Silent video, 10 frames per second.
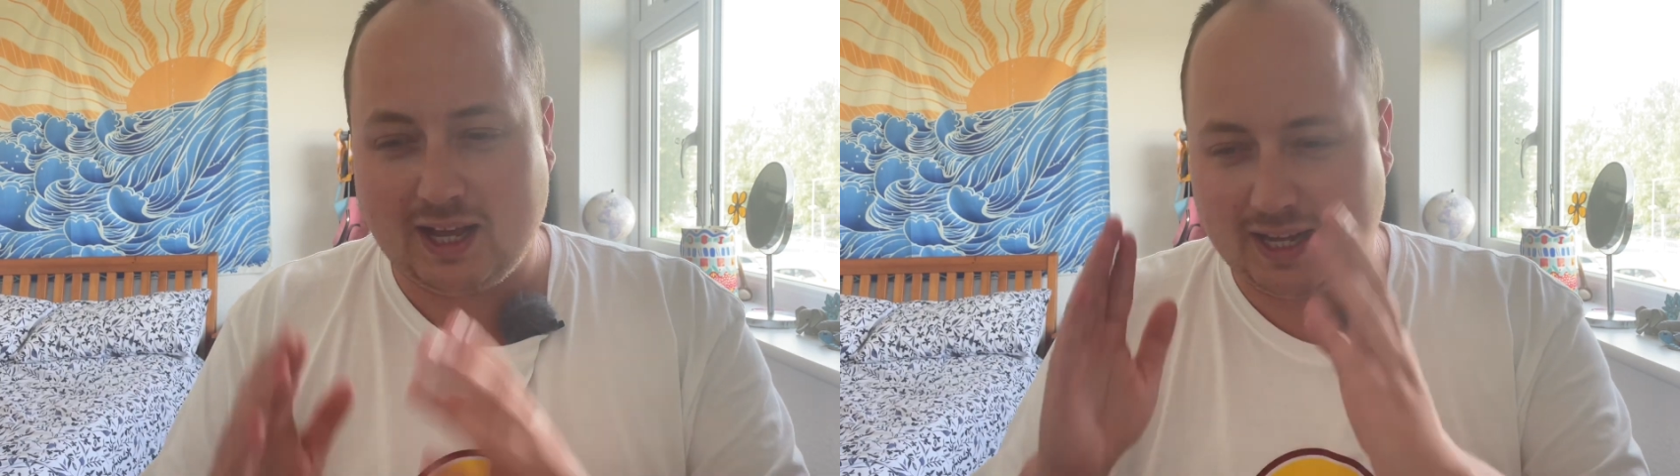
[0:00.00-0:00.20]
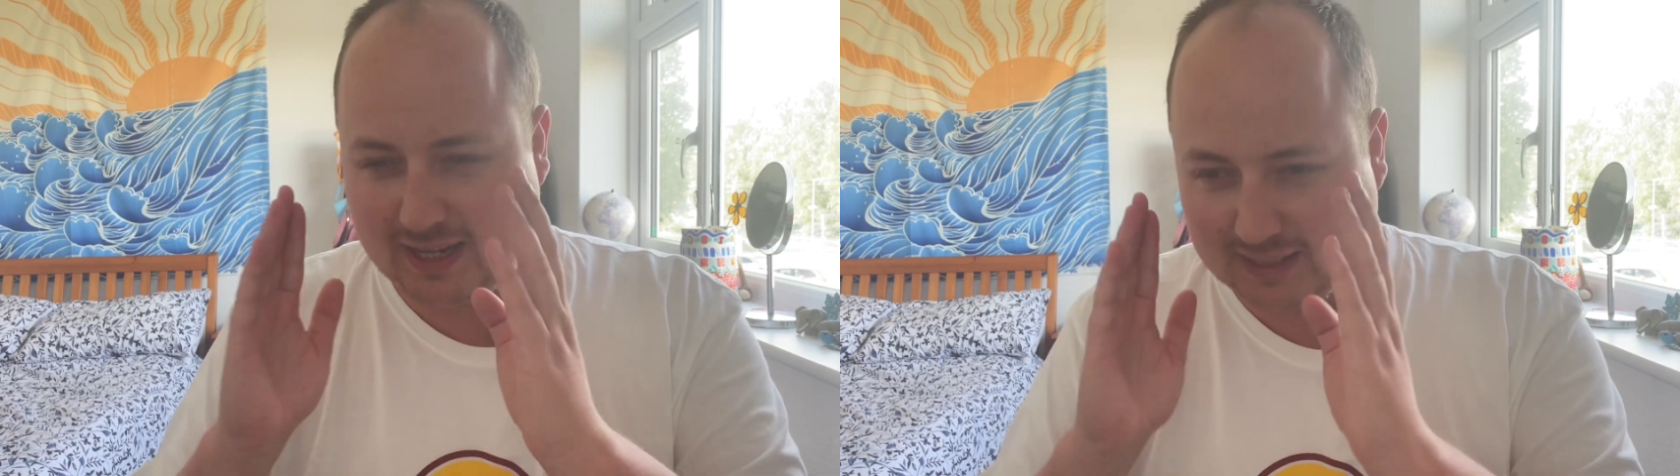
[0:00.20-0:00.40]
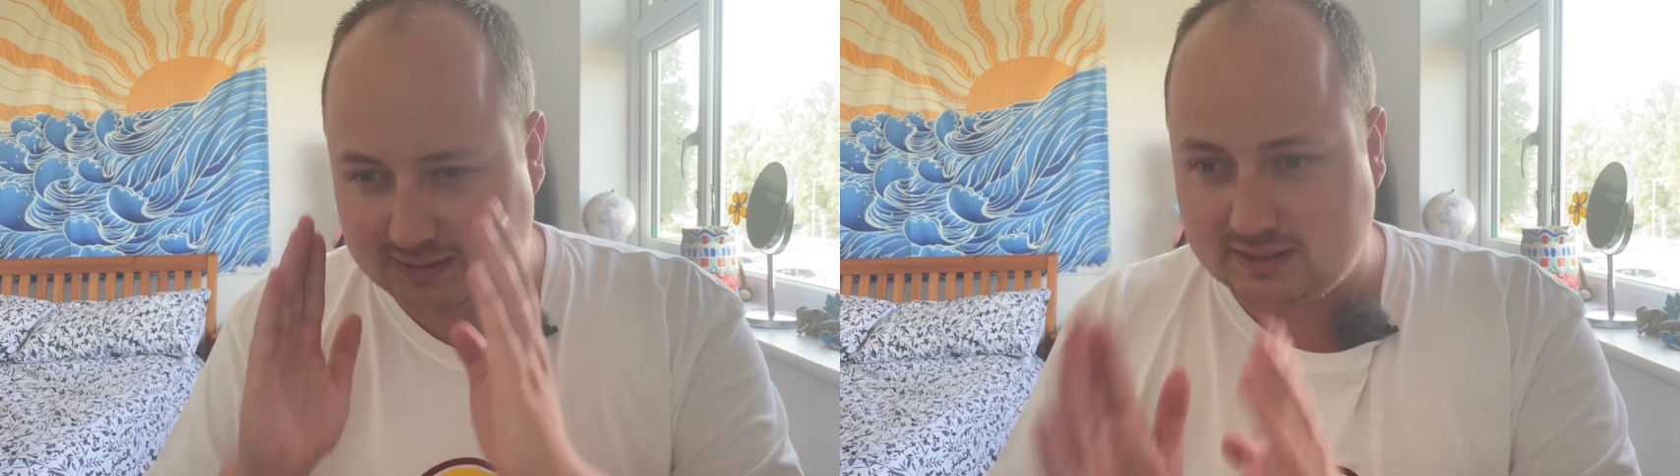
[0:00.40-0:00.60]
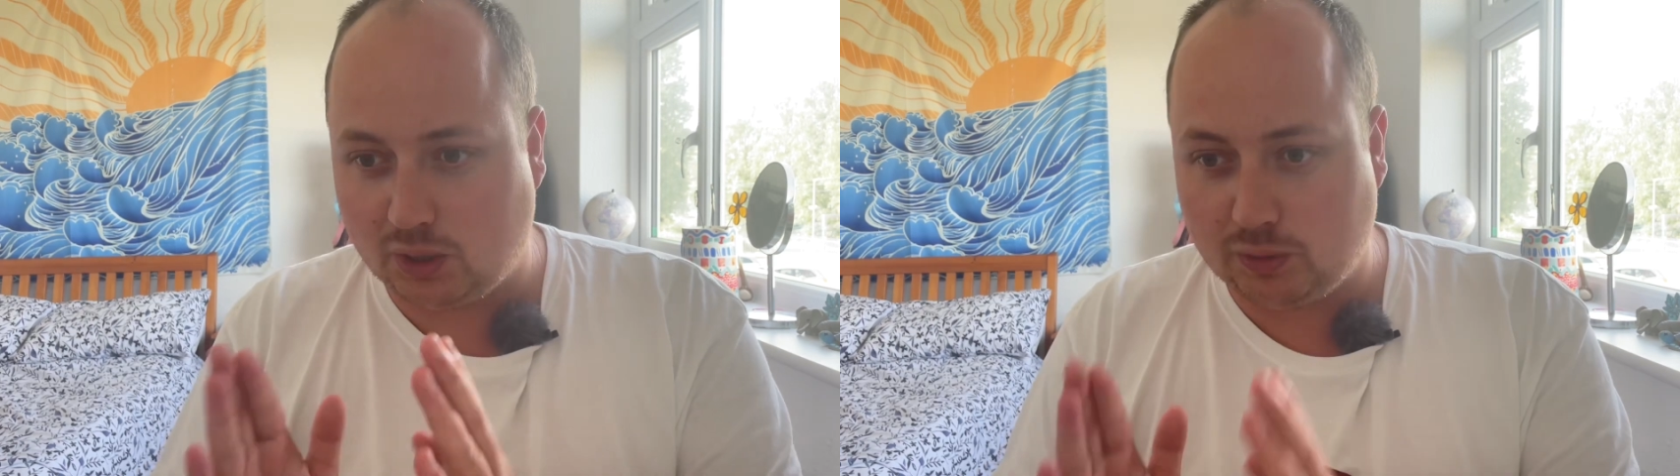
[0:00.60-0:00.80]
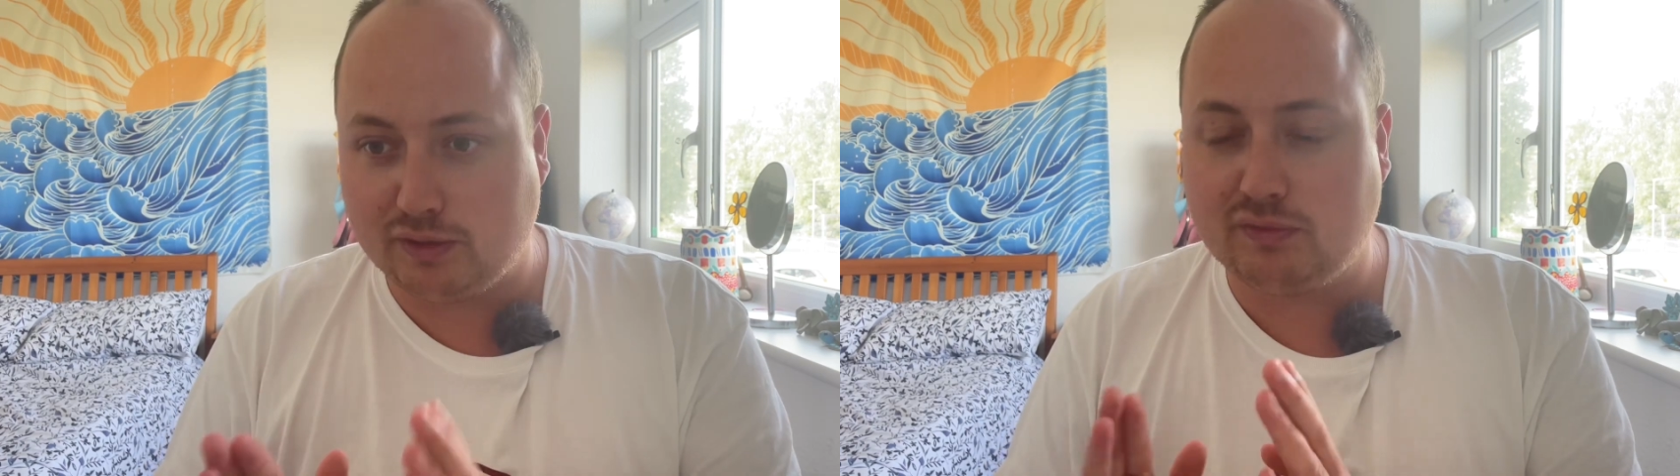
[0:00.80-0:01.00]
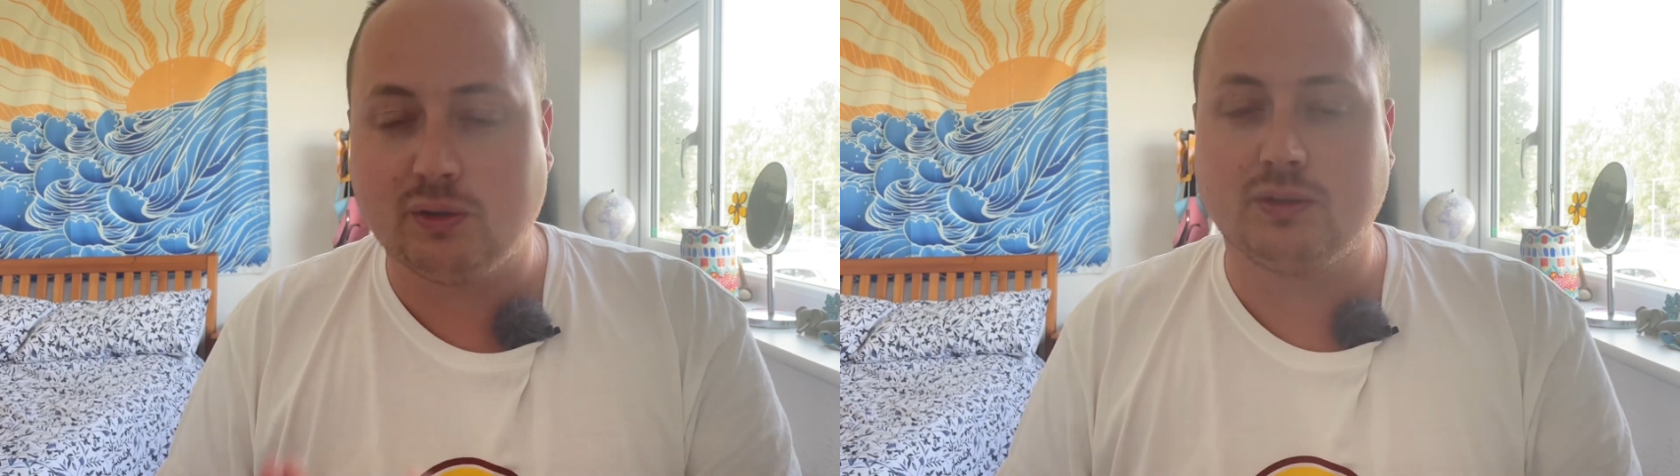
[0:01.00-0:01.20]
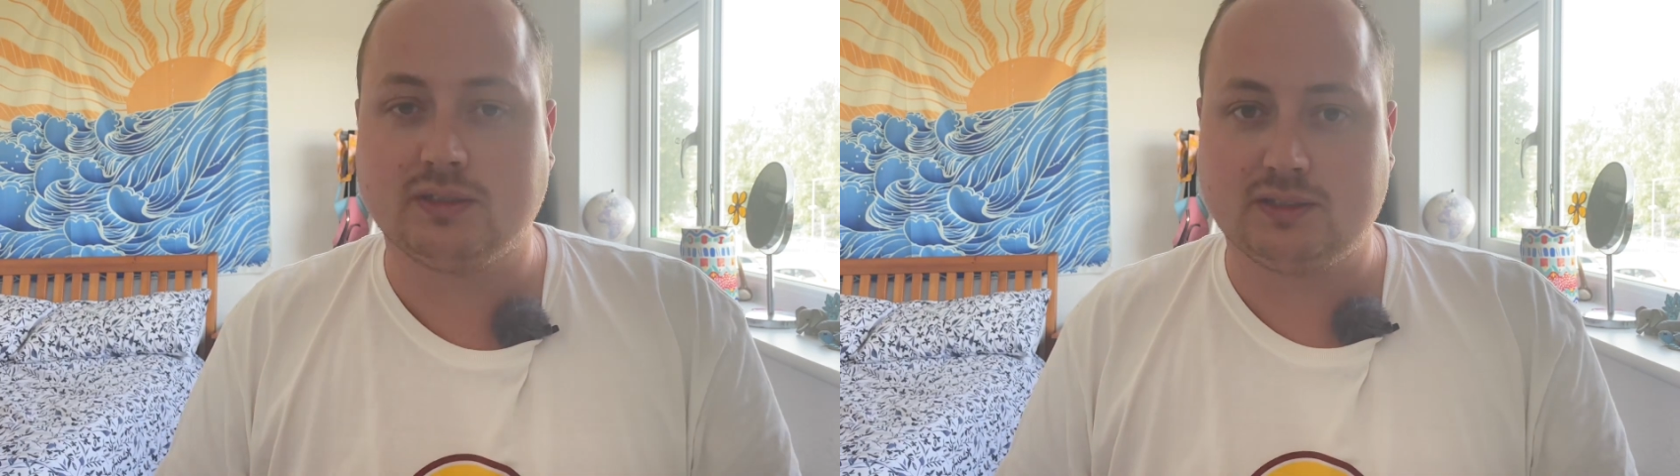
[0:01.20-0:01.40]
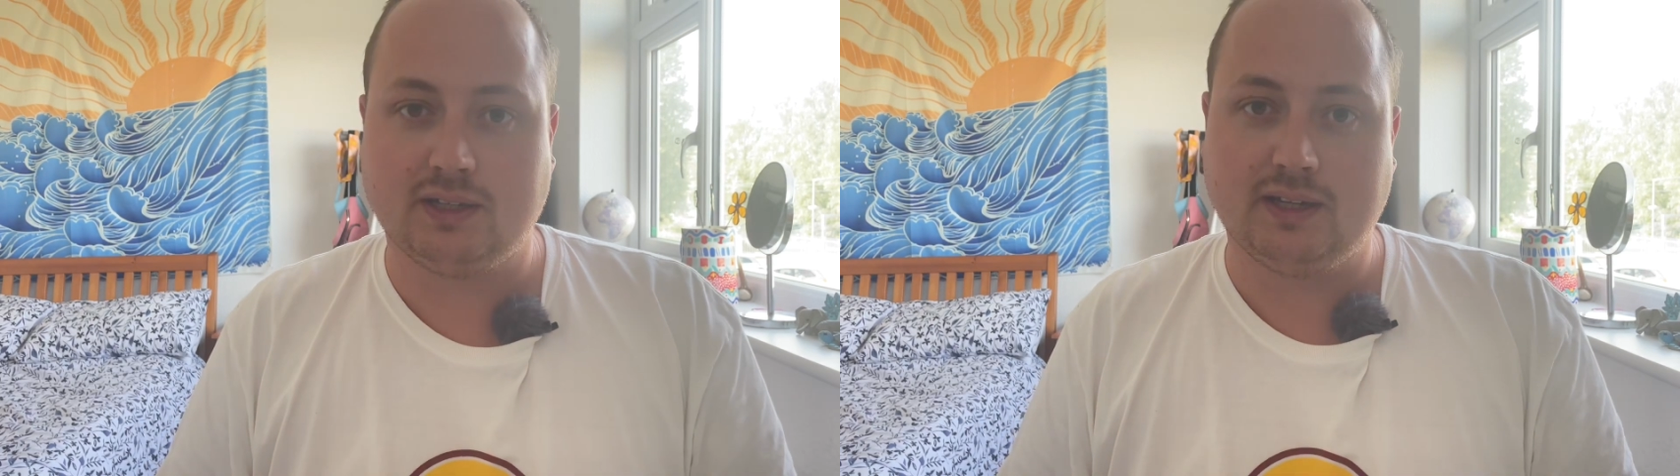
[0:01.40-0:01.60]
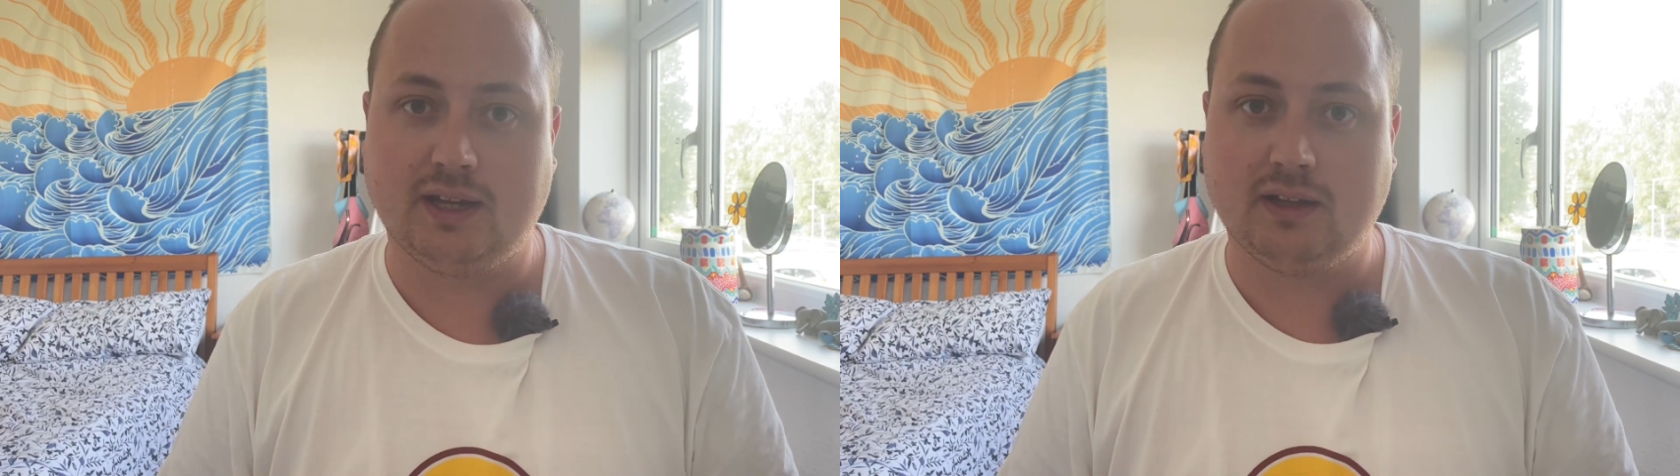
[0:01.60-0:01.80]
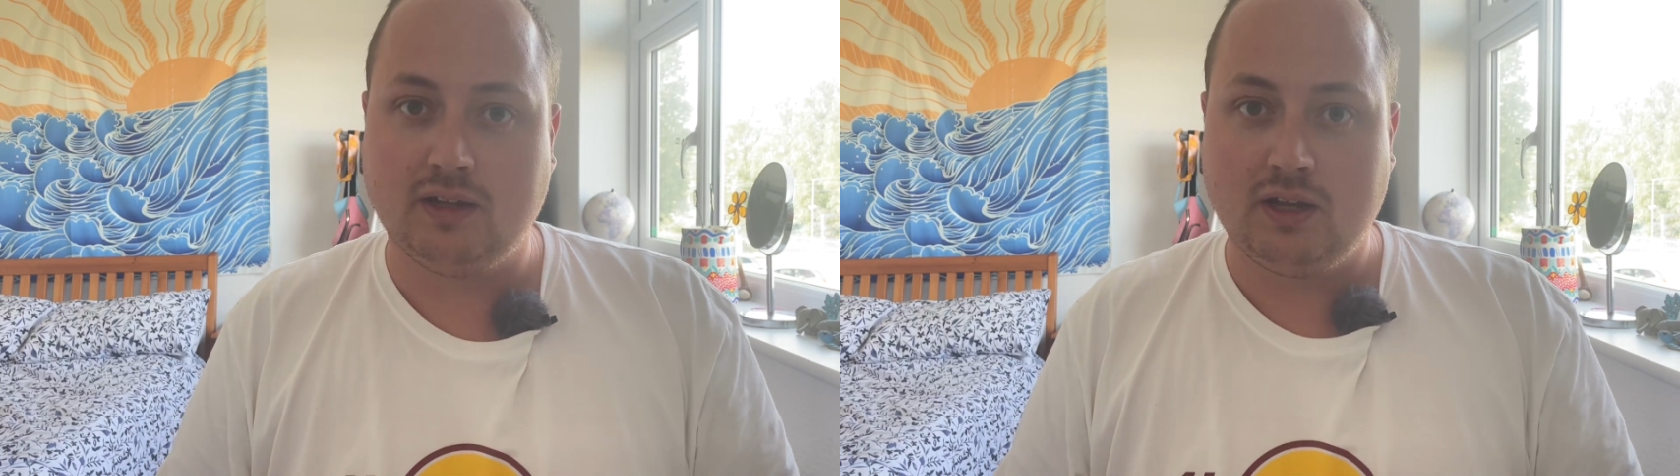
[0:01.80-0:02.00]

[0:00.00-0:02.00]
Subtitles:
and they're solely focused on that.